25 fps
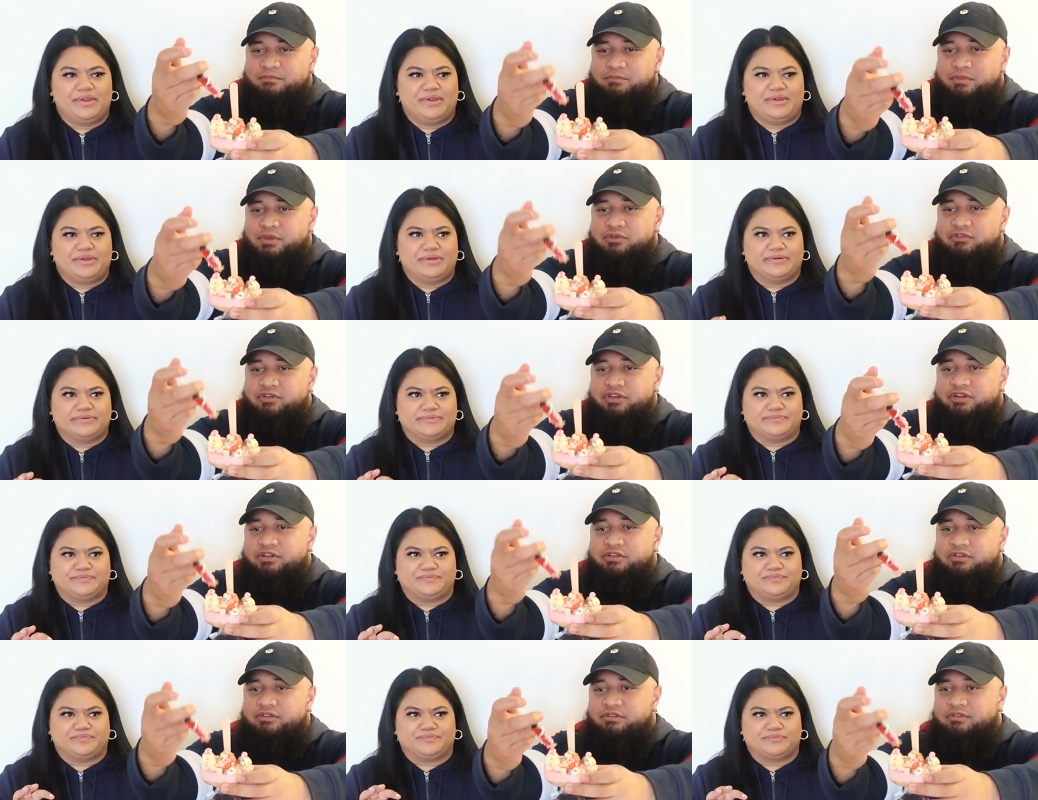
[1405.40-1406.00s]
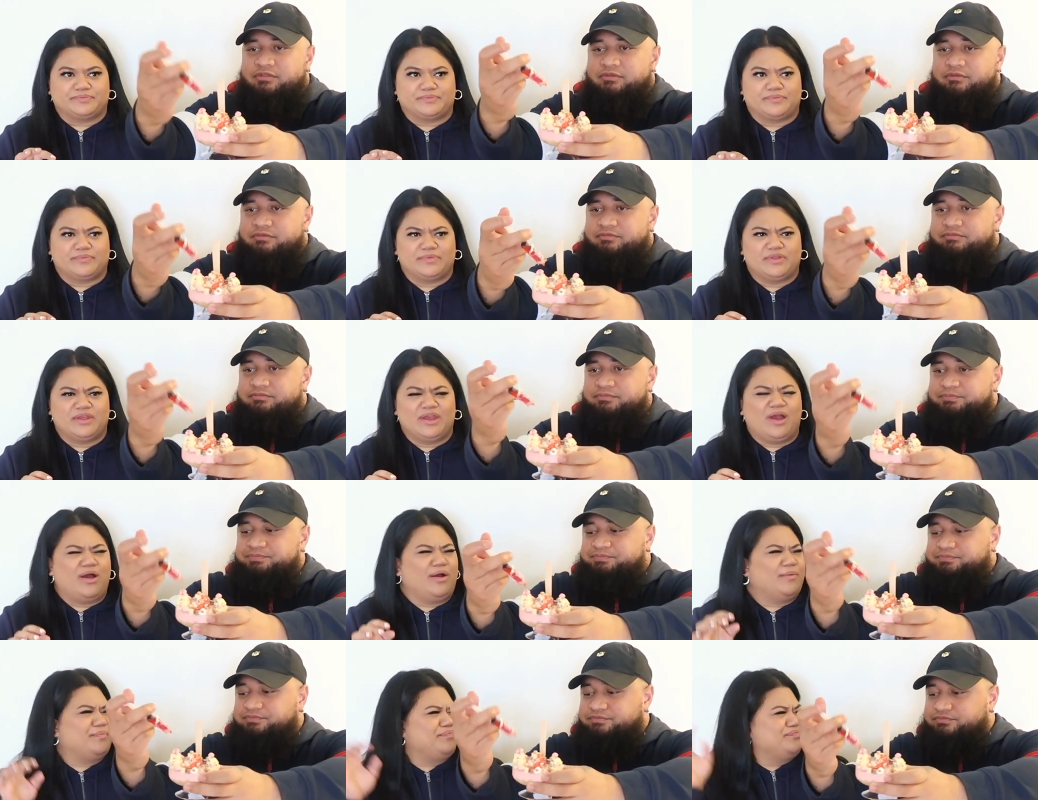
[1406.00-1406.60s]
Speaker 1: Period.
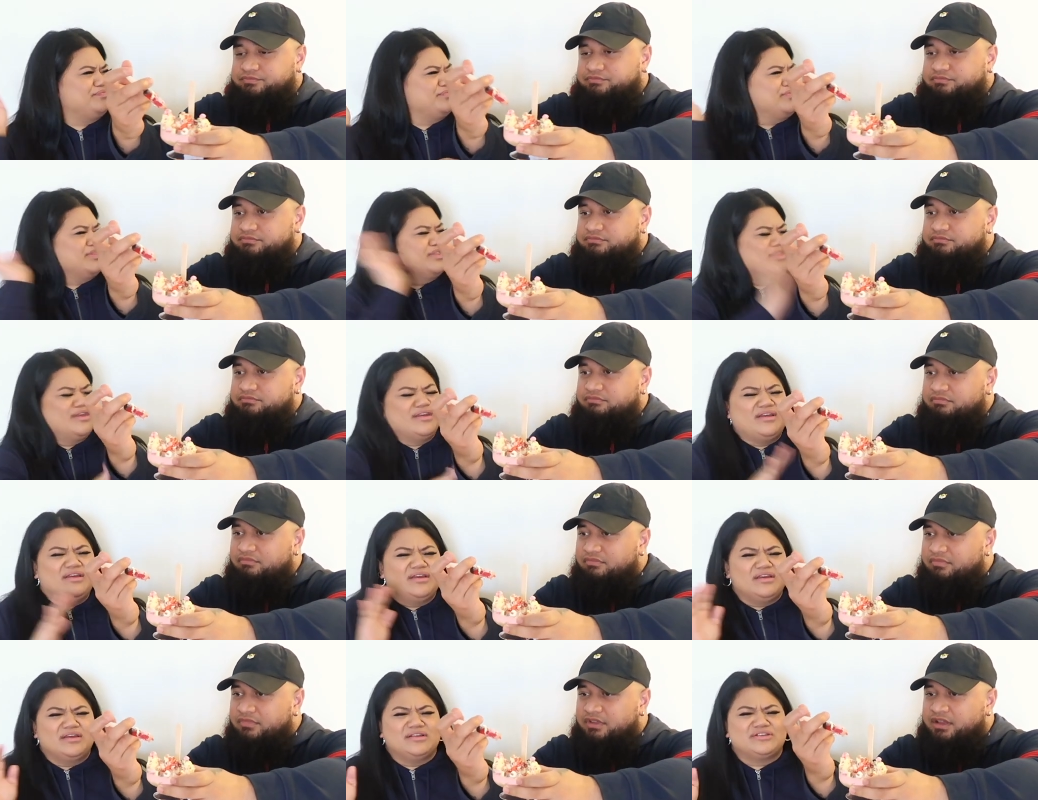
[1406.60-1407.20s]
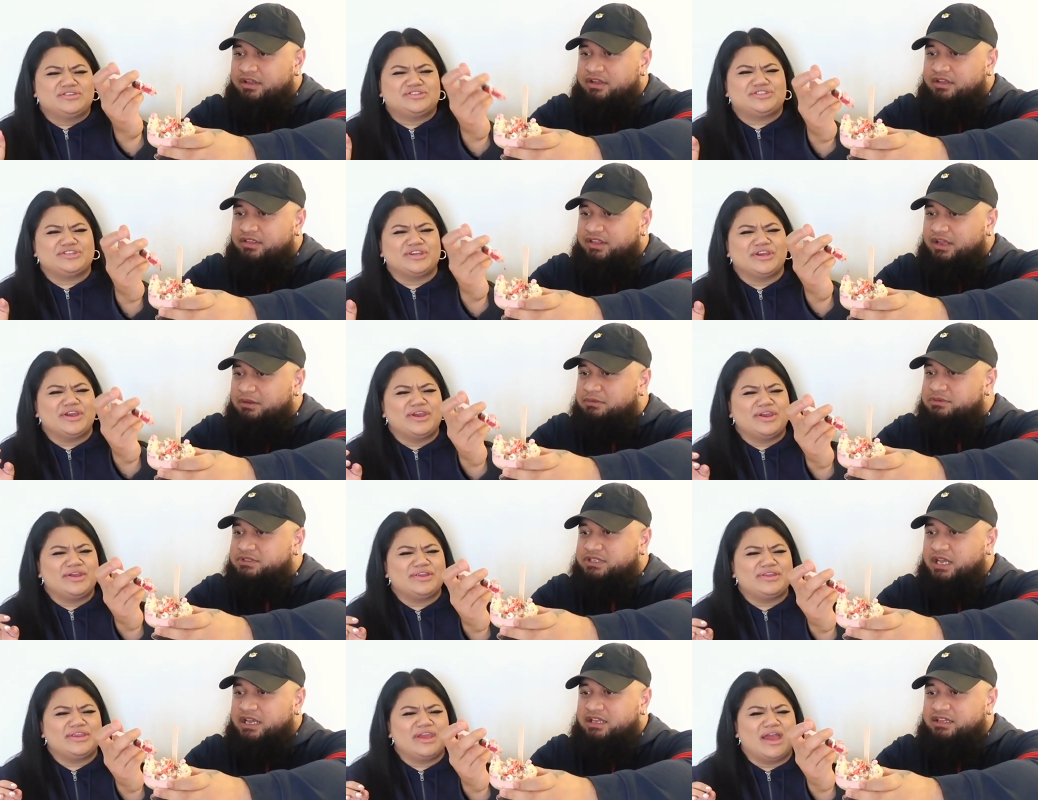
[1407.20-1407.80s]
Oh!
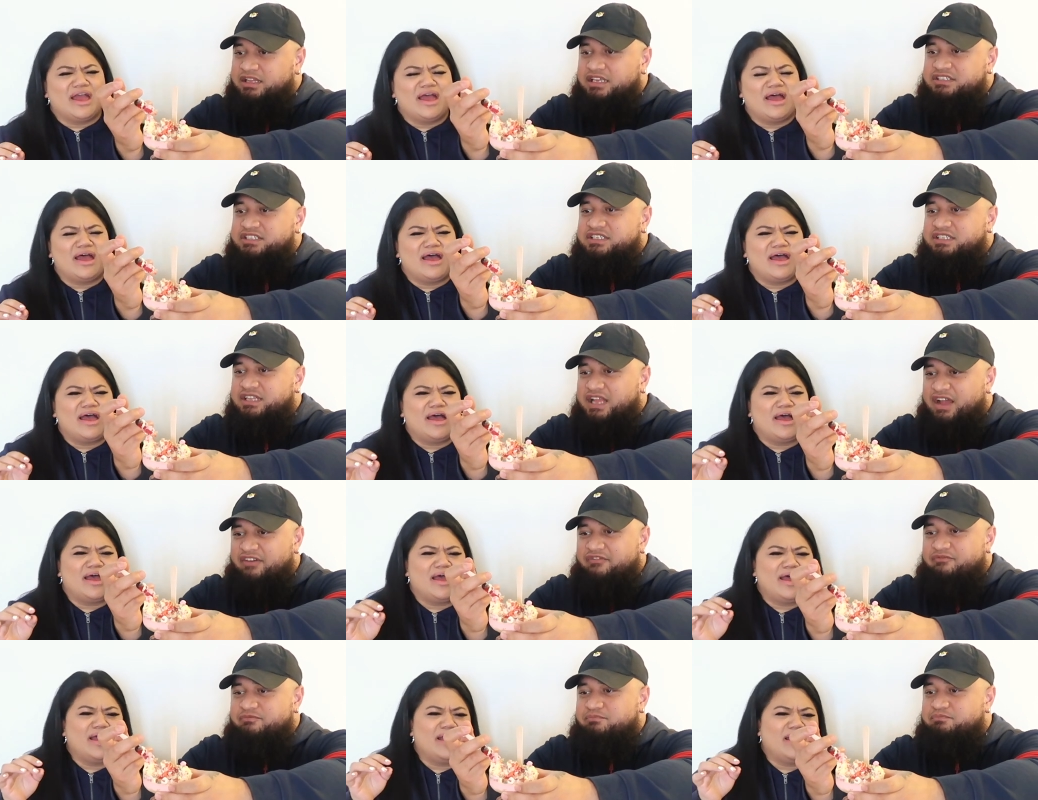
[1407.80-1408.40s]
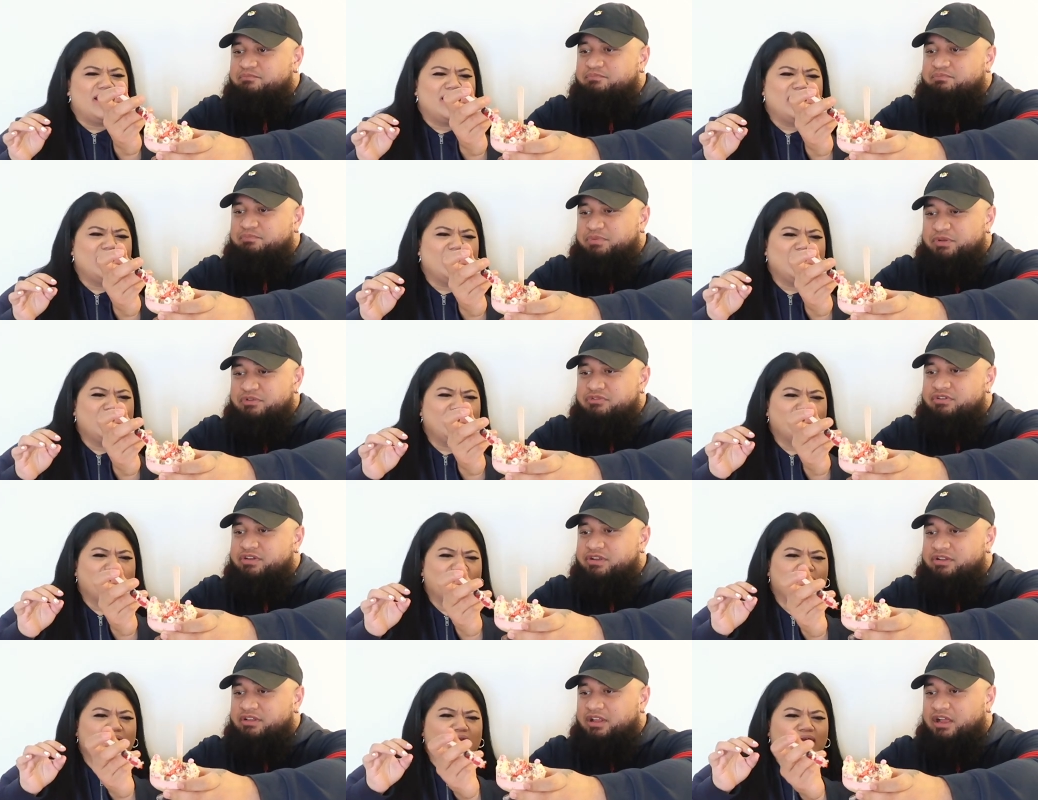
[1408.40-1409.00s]
No, I'm saying that's enough.
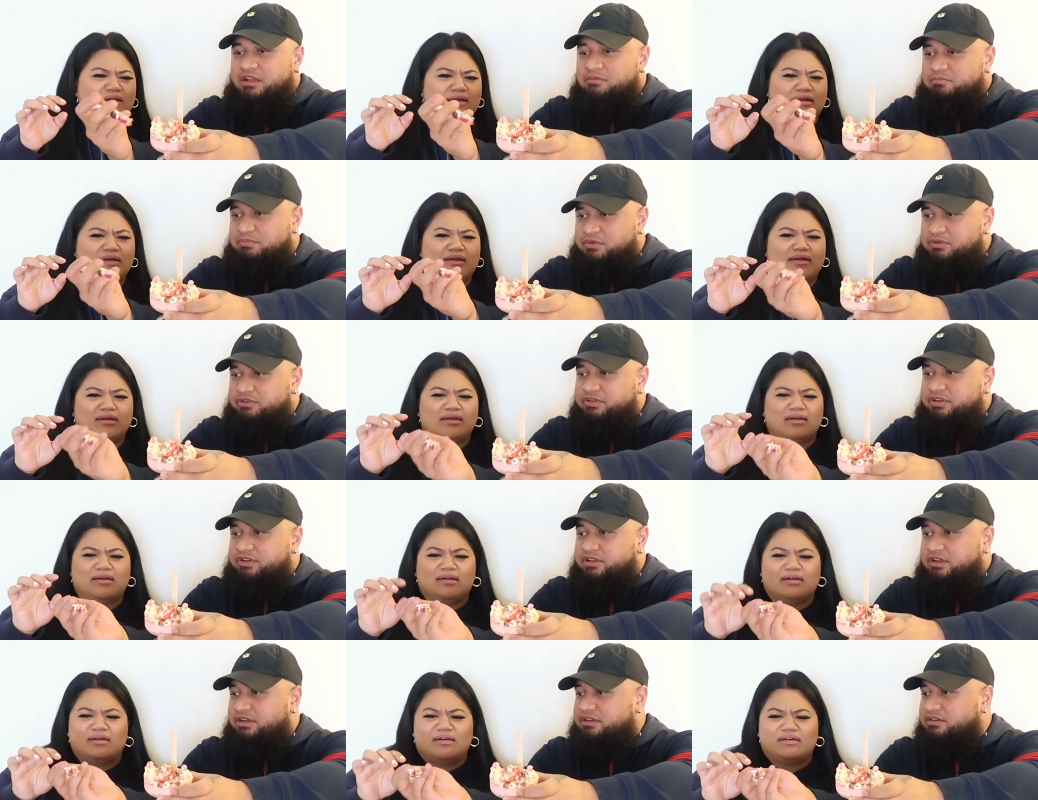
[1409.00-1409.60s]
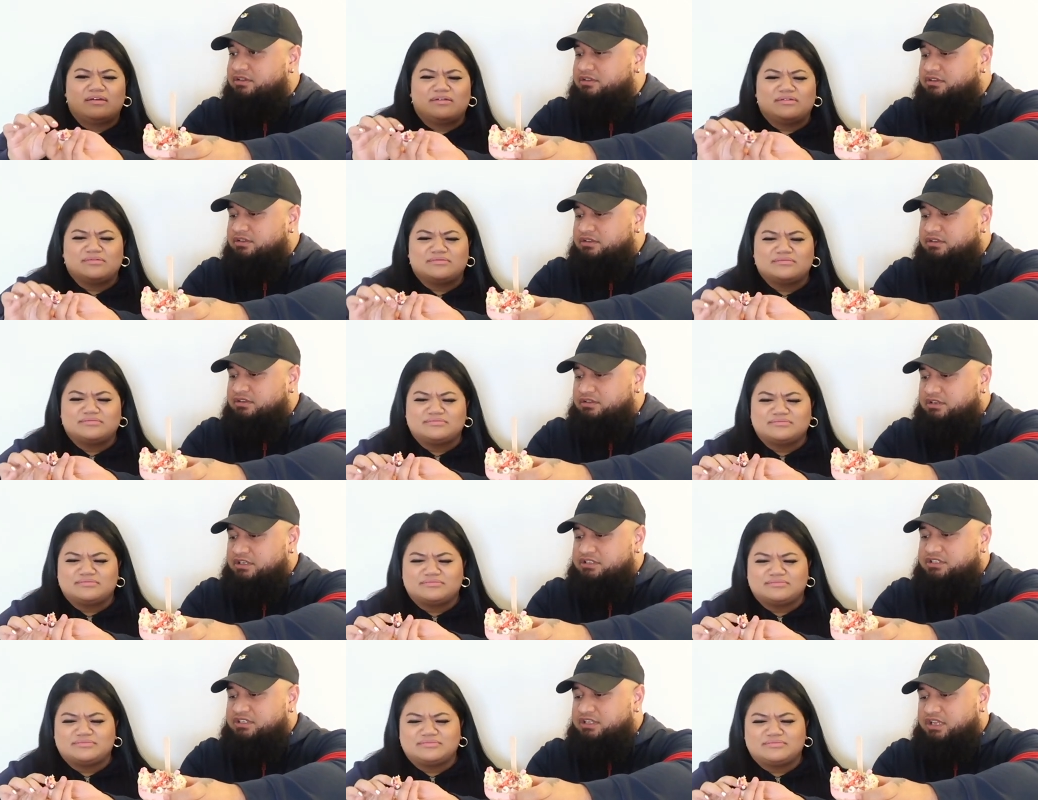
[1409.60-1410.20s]
Period, like, period, like.
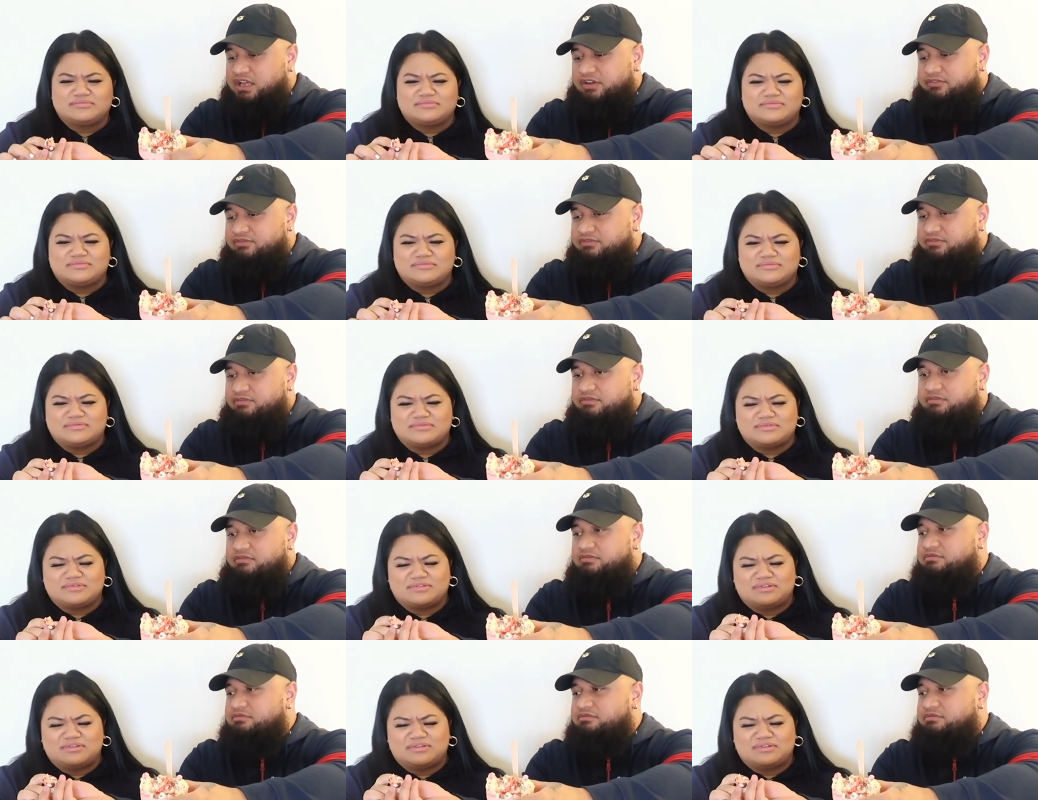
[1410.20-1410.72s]
That's enough.